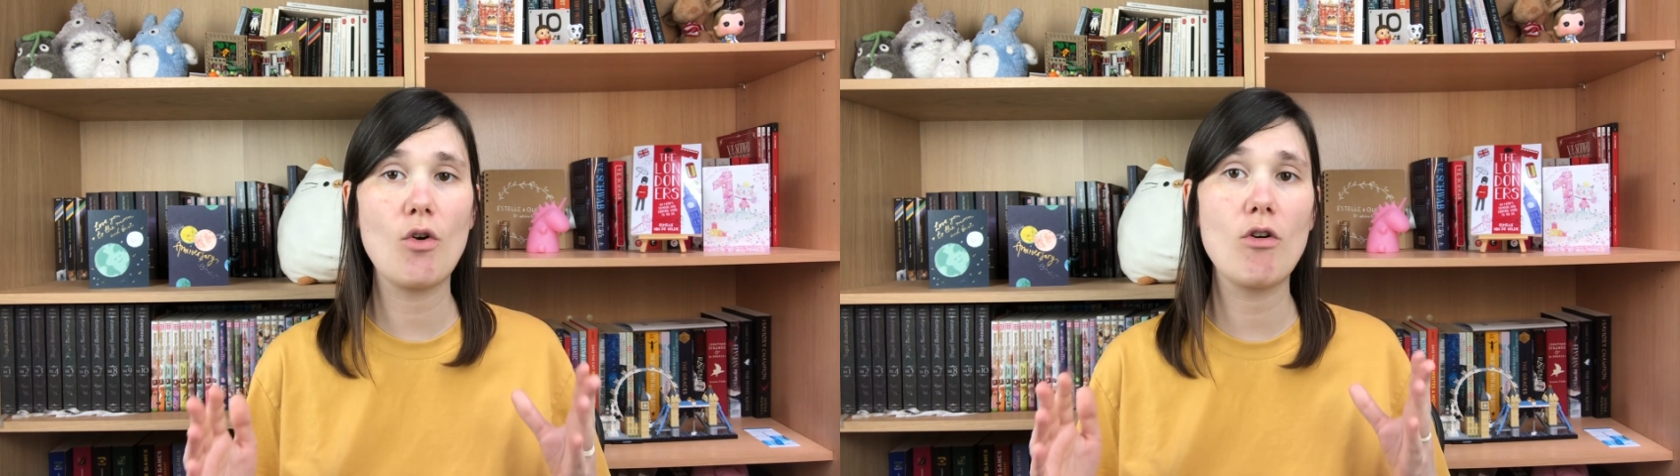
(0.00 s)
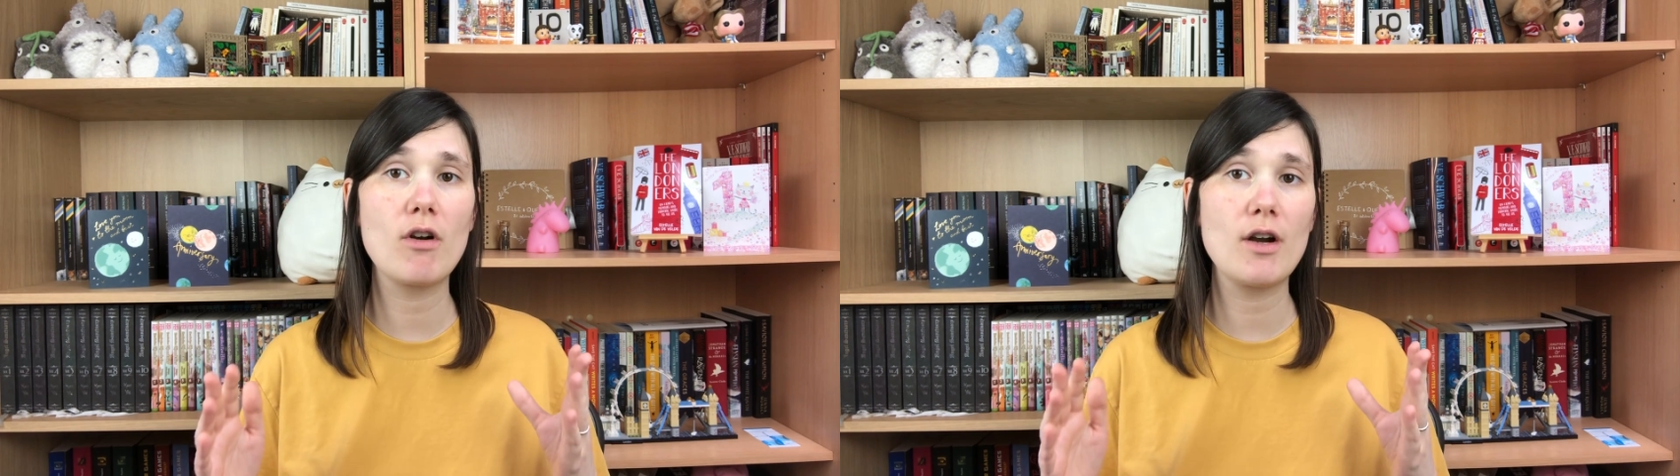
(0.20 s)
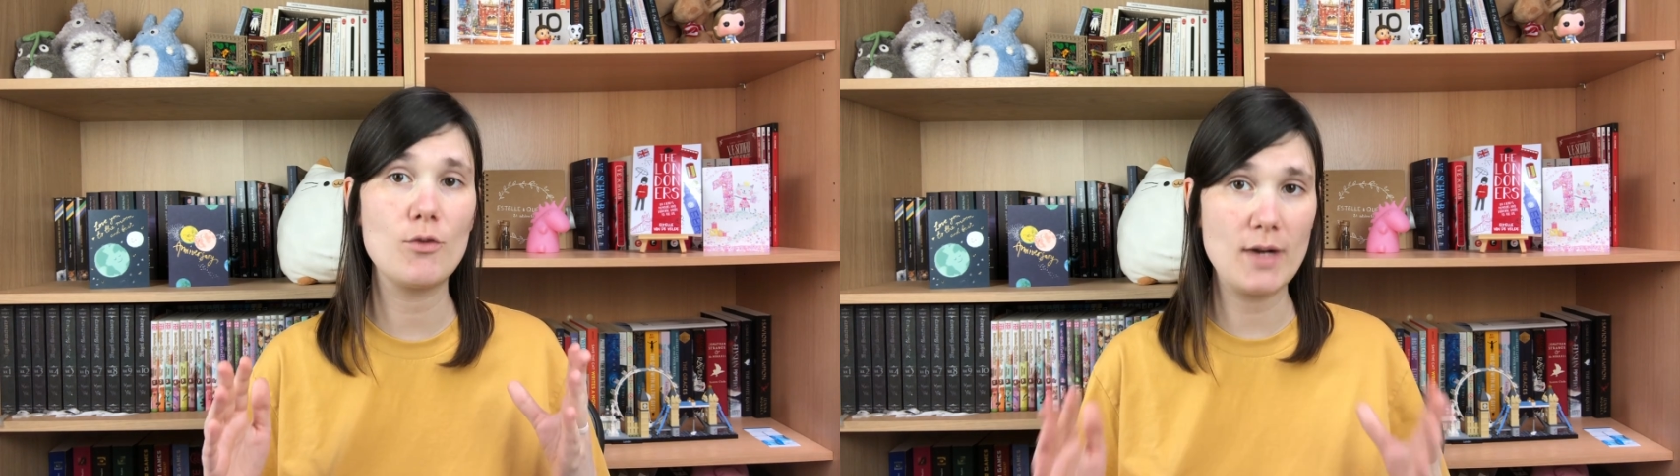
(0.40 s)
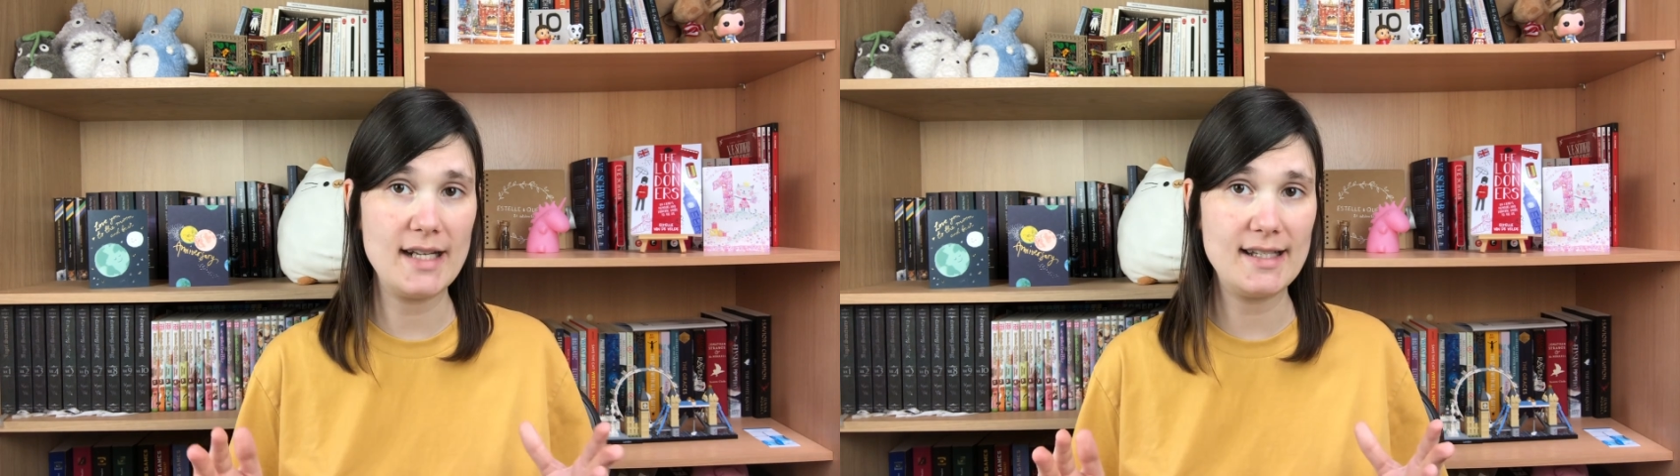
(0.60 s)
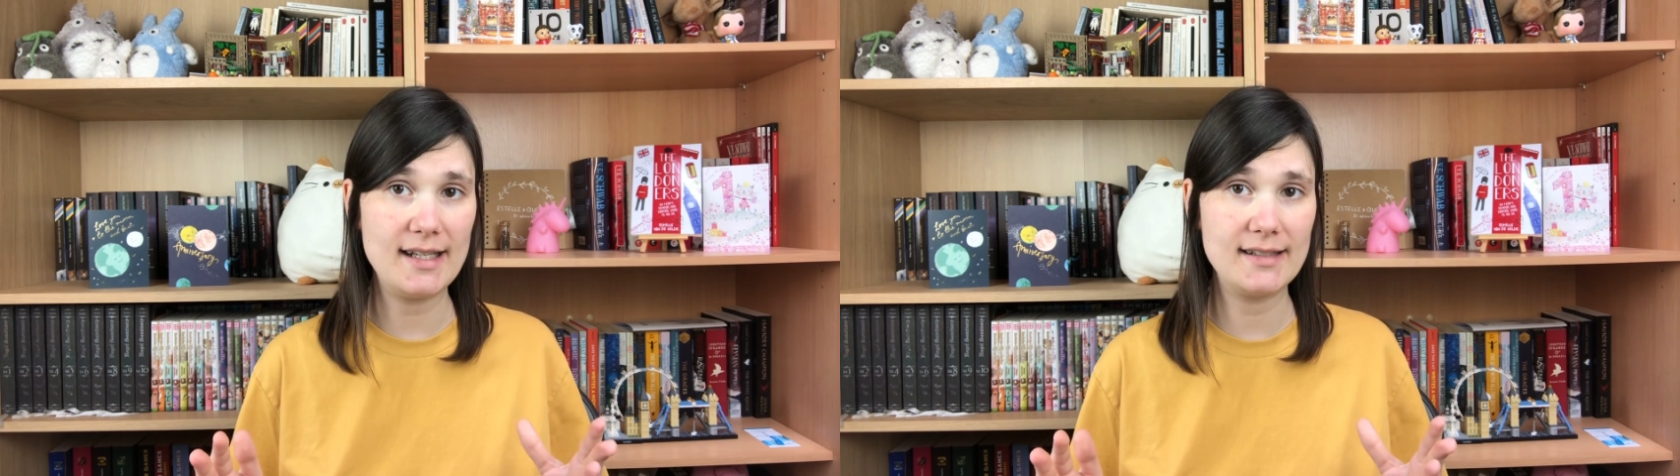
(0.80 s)
or
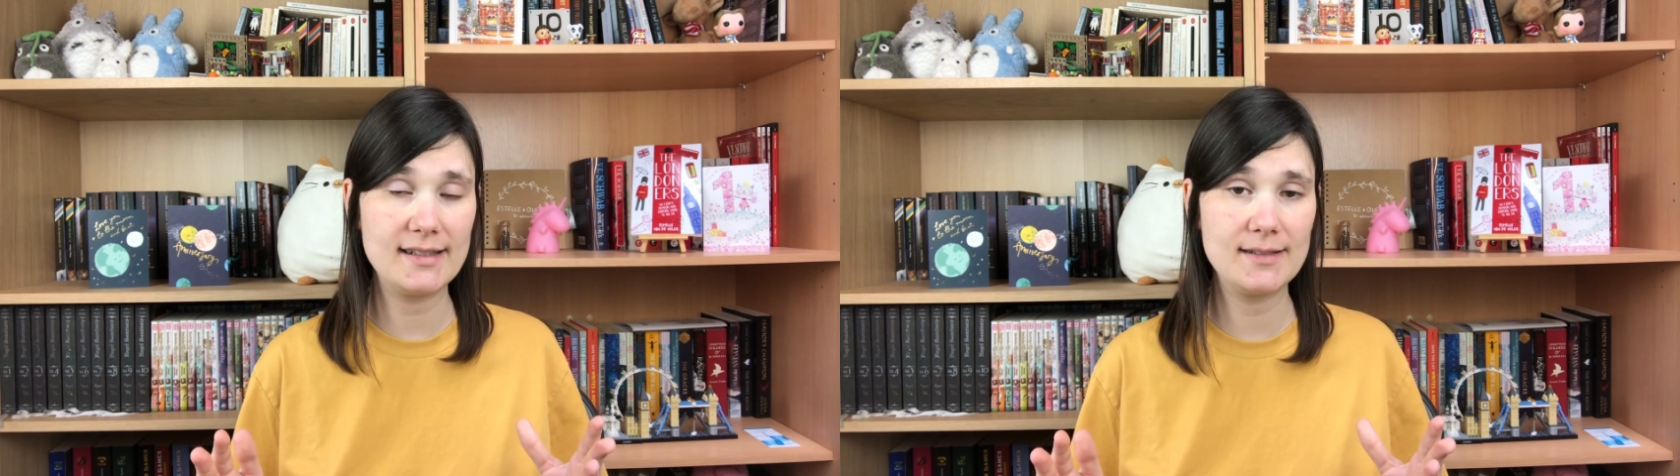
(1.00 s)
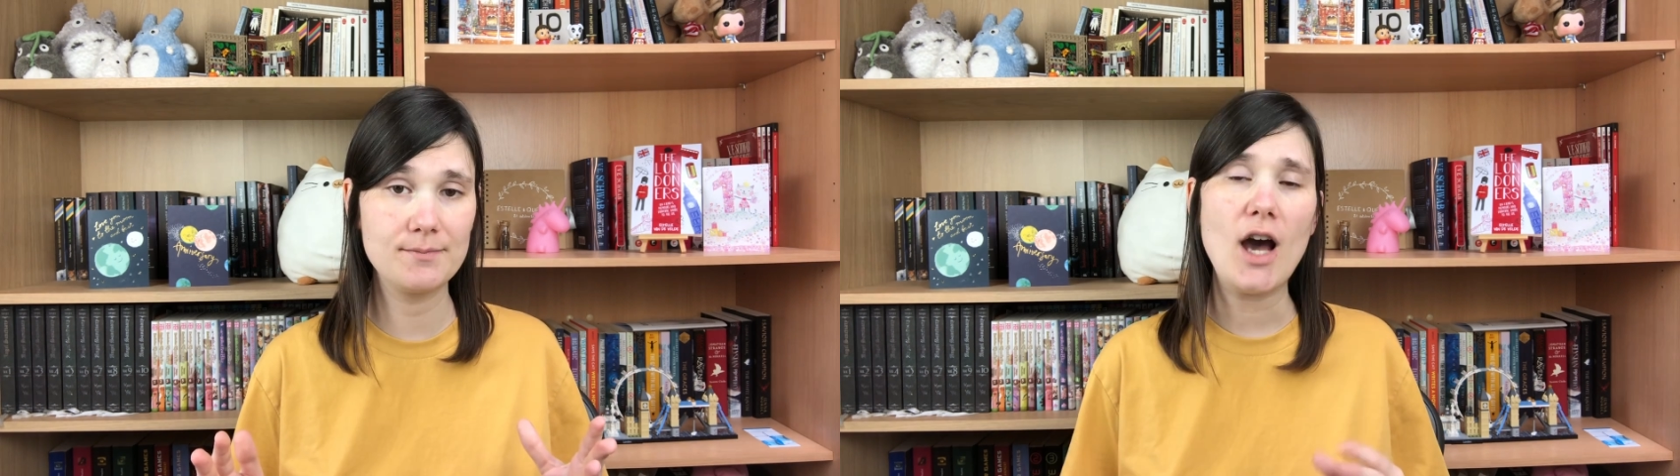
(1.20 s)
ratings.